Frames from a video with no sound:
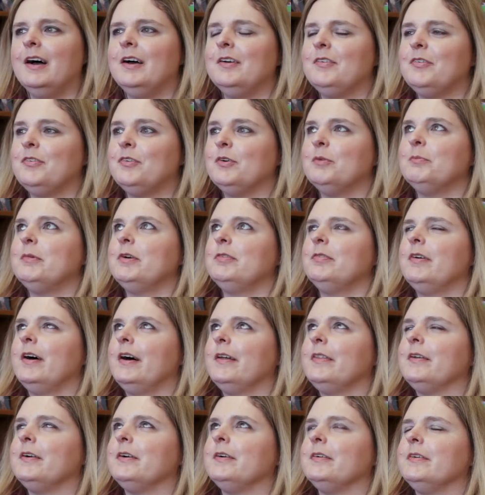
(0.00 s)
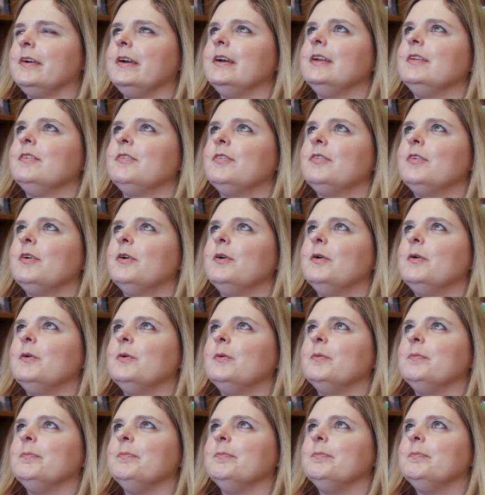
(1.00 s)
So my father, right?
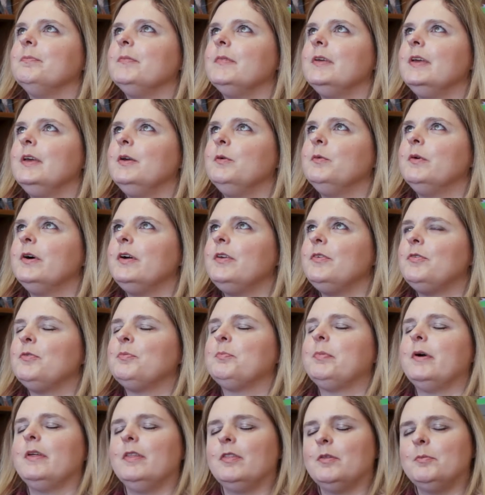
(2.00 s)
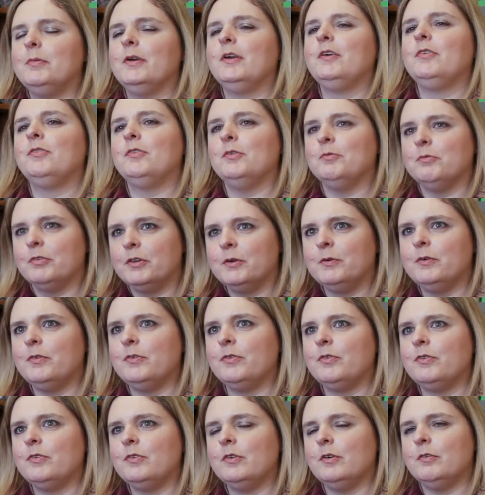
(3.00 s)
So he was probably the biggest
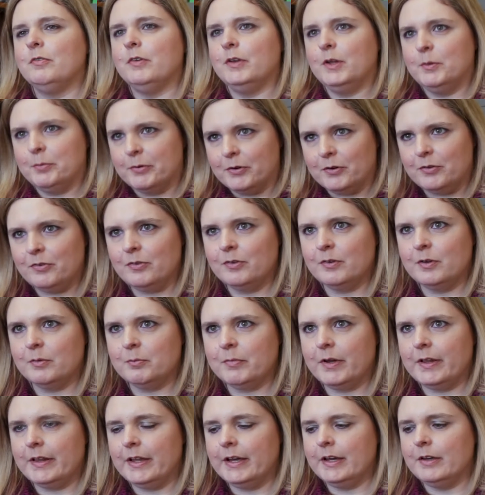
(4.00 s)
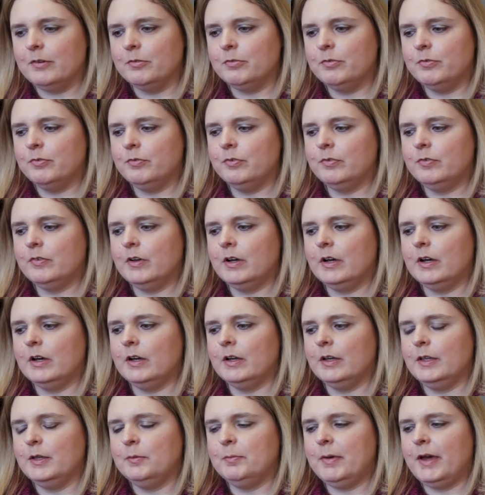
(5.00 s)
influence of any person in my life.
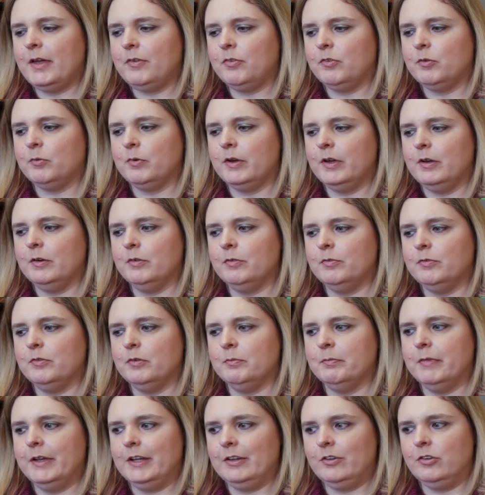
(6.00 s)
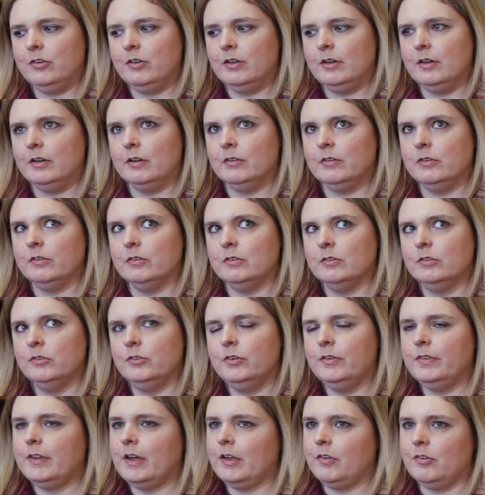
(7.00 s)
He passed away of dementia in
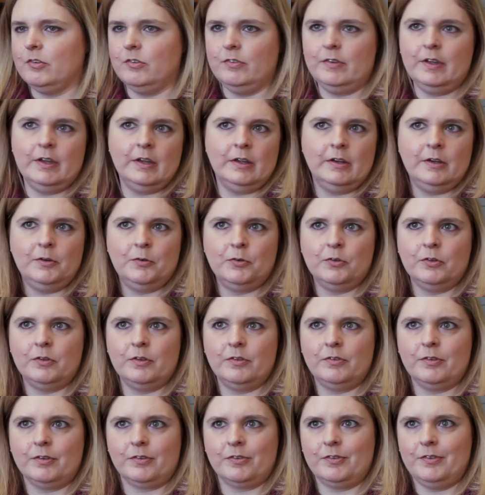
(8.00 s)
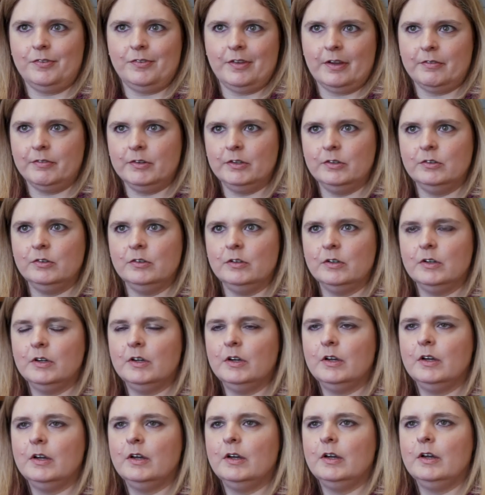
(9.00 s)
2010. He was only 67.
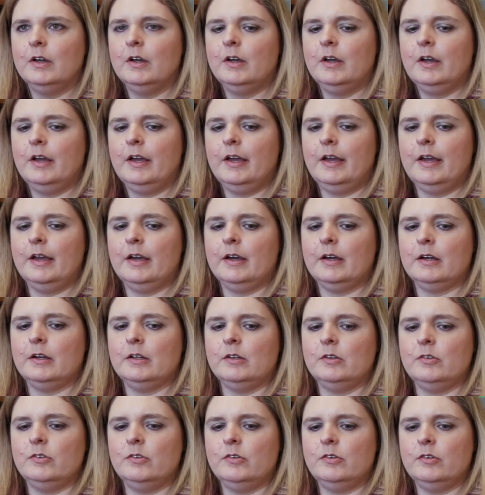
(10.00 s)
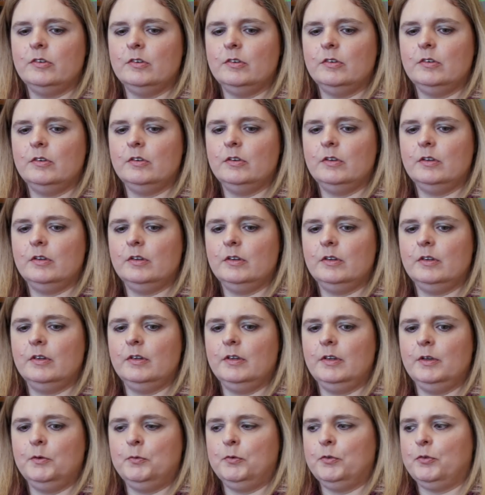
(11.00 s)
And
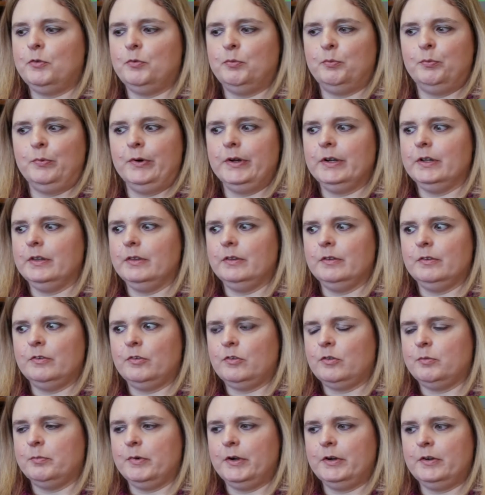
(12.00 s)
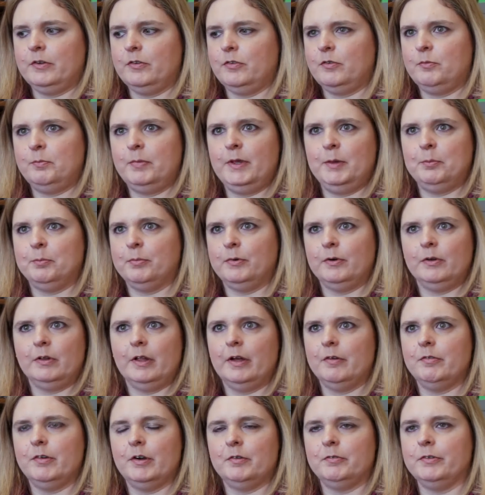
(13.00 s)
he was one of the smartest people
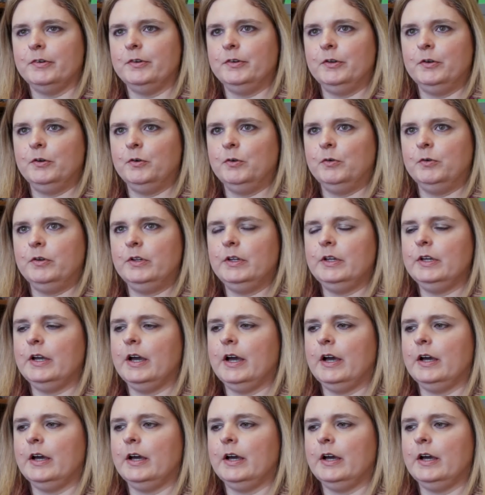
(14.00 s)
I've ever known. He